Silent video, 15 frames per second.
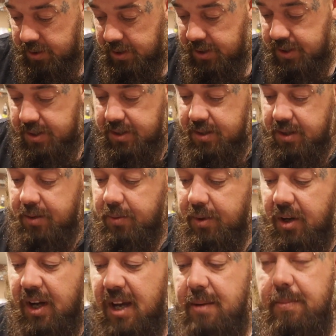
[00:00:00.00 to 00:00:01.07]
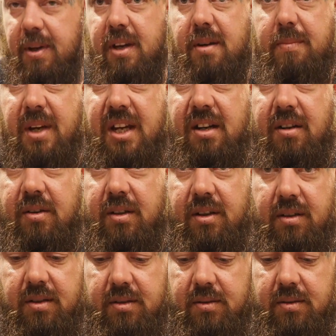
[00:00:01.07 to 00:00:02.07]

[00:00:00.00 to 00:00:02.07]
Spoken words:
is, so we've got 8-pound main line,